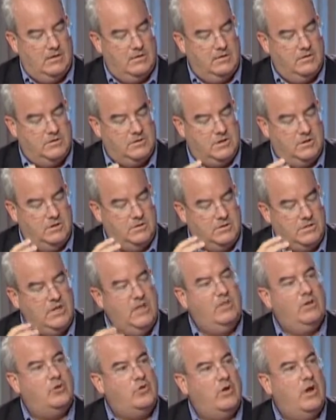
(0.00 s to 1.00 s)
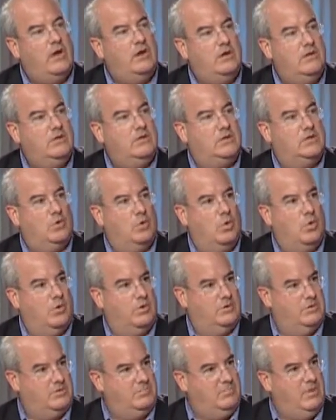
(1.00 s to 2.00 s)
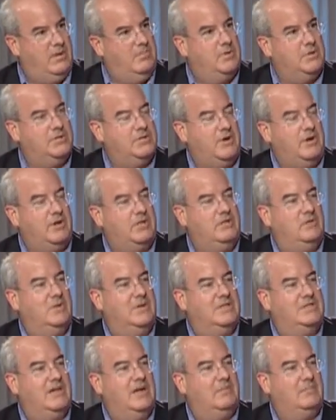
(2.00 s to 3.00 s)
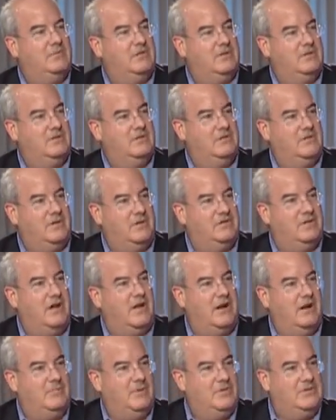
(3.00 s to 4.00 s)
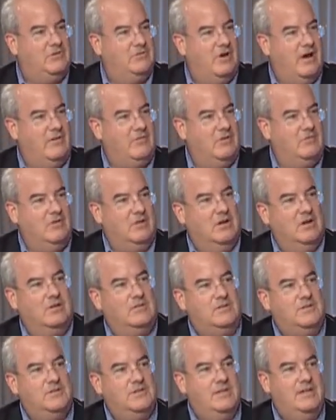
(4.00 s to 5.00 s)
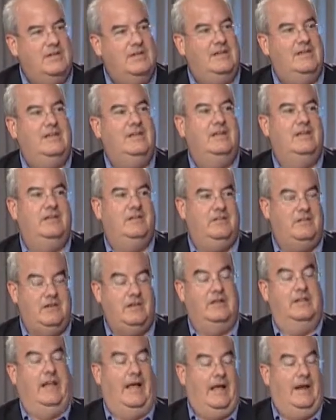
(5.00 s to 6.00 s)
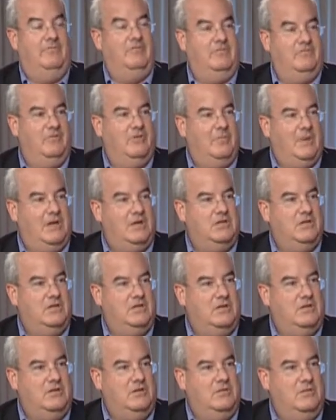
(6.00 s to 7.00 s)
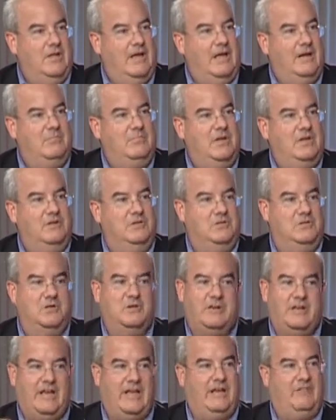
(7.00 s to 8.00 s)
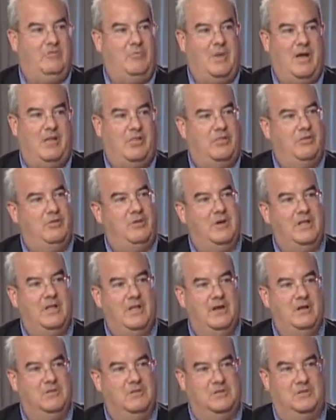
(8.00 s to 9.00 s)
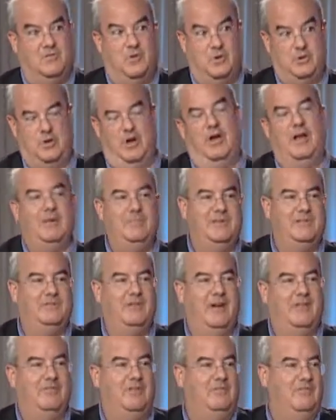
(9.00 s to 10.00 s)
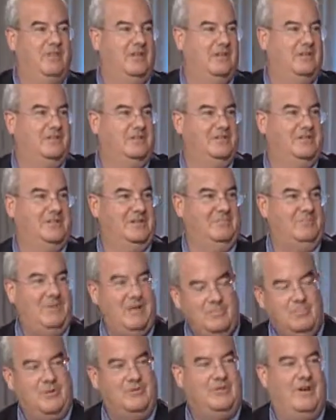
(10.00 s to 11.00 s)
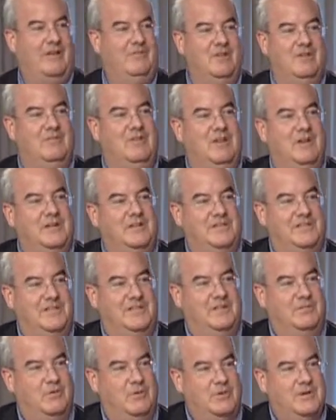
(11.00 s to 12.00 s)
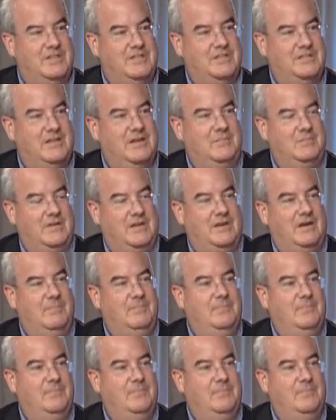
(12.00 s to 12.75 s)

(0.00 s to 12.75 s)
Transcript: so you see the trend is towards people starting to accept autonomous driving vehicles. You need a lot of information to do that because you're going to have about 30 years of autonomous driving vehicles and people driving vehicles on the road at the same time.